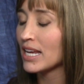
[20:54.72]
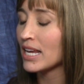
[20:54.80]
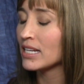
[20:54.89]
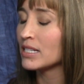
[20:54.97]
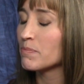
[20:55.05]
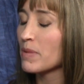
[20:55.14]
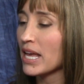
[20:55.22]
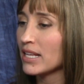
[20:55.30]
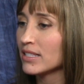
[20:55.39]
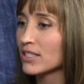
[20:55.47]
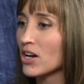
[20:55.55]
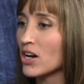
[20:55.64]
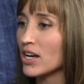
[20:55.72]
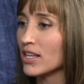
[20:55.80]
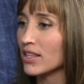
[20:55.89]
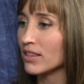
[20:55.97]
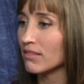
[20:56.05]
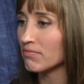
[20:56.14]
it, depends
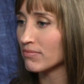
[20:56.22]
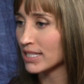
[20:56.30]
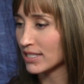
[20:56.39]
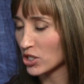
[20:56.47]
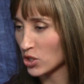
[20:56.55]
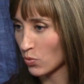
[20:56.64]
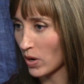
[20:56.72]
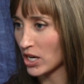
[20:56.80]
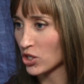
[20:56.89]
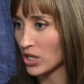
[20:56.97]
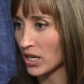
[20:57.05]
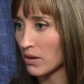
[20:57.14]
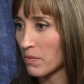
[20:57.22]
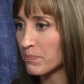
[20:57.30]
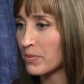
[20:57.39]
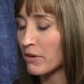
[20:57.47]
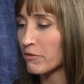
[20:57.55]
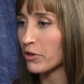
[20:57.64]
on the situation,
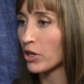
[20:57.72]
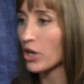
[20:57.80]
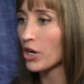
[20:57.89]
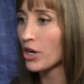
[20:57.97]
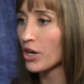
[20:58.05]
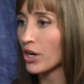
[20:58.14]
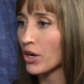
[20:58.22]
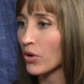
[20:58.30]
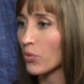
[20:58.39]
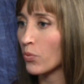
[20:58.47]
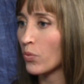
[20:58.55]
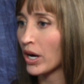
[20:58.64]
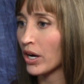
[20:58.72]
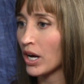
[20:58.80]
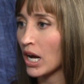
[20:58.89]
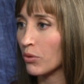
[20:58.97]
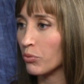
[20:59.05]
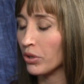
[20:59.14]
but for her, where
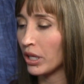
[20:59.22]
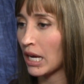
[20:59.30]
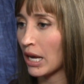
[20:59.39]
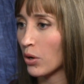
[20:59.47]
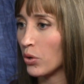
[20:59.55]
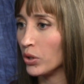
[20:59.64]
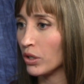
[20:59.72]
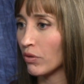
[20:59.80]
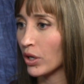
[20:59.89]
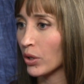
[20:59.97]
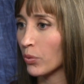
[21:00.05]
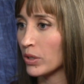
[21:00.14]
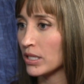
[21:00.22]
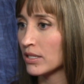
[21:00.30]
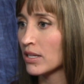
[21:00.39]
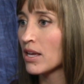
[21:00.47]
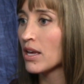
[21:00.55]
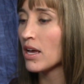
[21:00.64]
God really got a hold of her
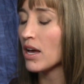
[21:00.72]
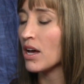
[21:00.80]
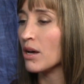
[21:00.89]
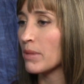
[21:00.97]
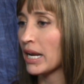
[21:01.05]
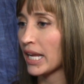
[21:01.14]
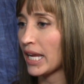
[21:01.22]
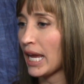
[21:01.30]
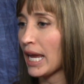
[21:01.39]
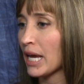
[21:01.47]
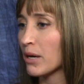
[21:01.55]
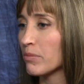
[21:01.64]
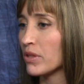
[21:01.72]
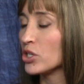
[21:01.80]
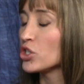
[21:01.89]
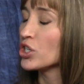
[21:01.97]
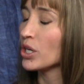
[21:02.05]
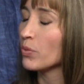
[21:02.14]
was um, at a camp that
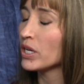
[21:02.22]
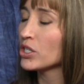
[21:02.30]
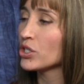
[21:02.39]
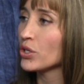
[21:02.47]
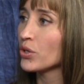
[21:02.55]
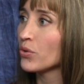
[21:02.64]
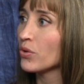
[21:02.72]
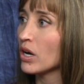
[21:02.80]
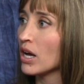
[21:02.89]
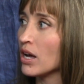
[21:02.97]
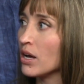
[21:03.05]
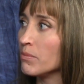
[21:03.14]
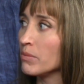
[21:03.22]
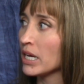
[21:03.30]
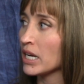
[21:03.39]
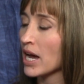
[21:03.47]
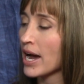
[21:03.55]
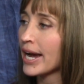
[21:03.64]
she went to um,
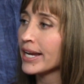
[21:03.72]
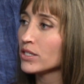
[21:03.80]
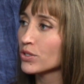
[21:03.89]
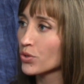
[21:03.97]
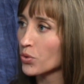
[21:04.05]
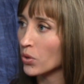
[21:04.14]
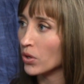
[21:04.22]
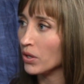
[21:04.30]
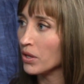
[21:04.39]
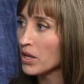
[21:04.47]
in high school,